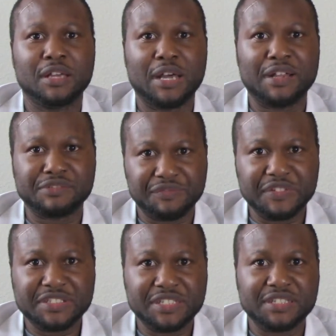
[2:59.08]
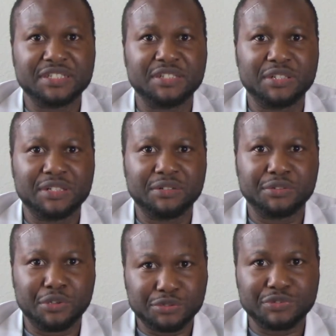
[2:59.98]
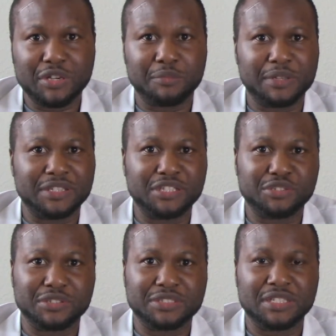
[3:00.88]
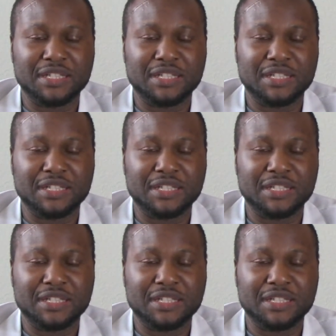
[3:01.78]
and revisit those recommendations